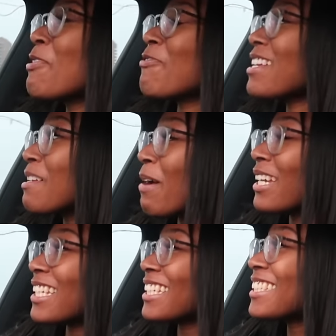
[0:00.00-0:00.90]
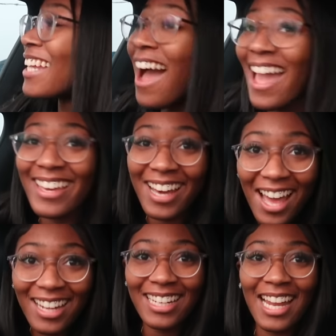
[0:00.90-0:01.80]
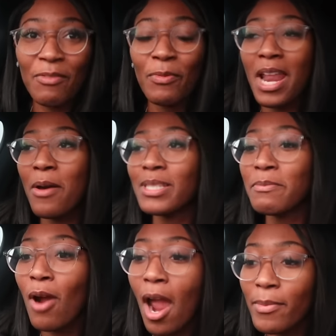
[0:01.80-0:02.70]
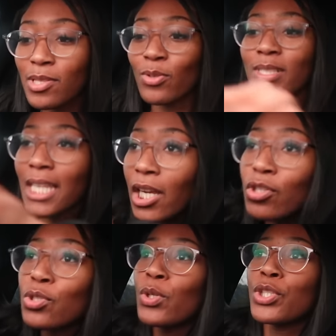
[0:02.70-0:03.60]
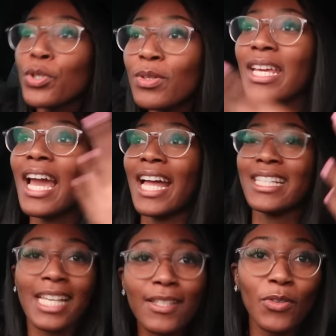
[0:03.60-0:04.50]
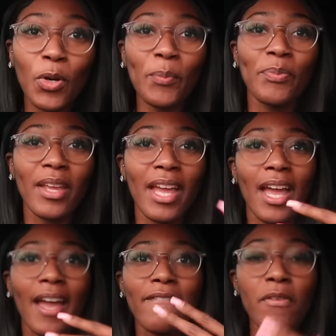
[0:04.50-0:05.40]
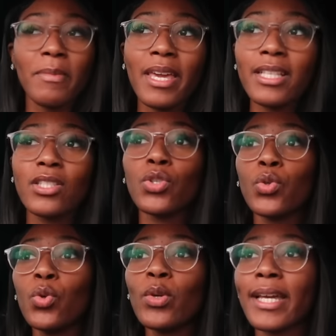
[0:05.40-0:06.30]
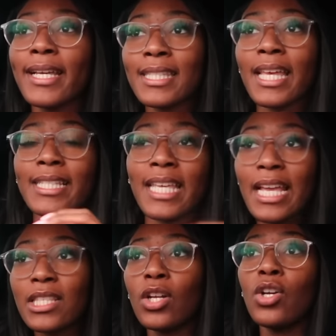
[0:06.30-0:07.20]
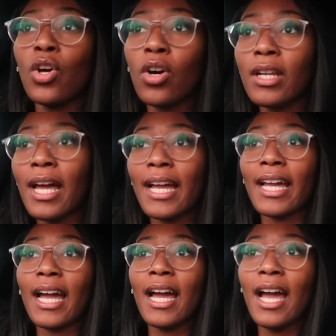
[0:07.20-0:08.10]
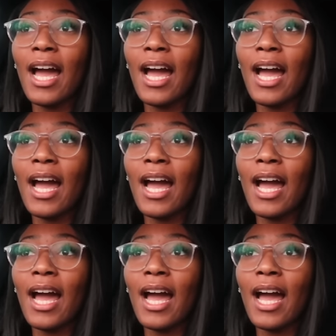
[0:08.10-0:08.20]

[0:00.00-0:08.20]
don't realize I'm actually a shy girly. Like, when I was in primary school and secondary school and uni and sixth form, for me to talk, it takes a lot. Like,